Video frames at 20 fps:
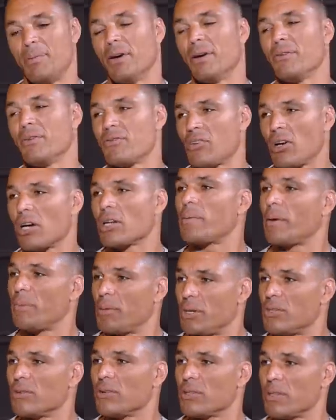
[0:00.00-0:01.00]
but we've talked about
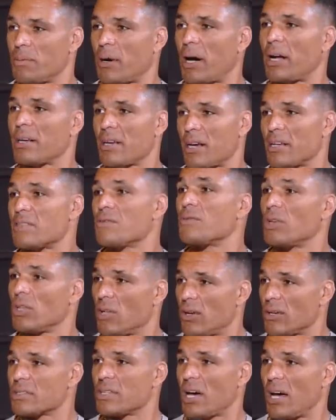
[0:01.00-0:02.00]
me doing the podcast for a long